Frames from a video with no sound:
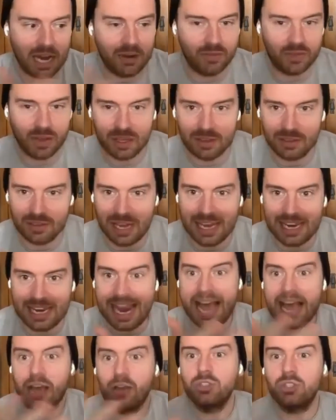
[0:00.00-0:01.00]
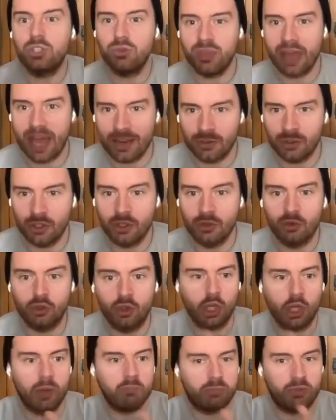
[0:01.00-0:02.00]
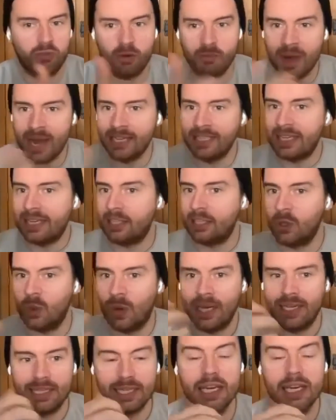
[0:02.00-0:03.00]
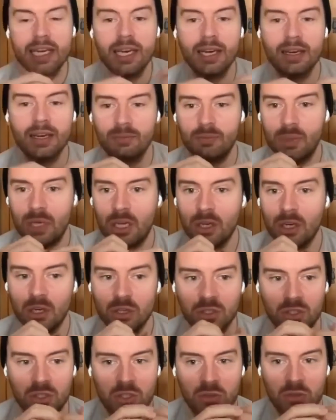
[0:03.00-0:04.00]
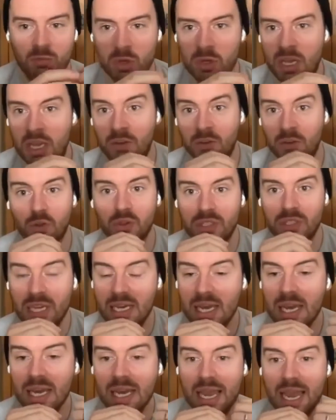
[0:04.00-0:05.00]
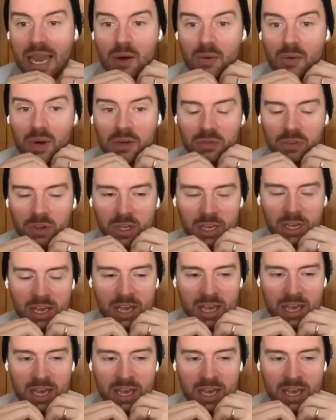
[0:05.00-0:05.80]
kind of allows you then to jump from idea to idea because it's all taken care of.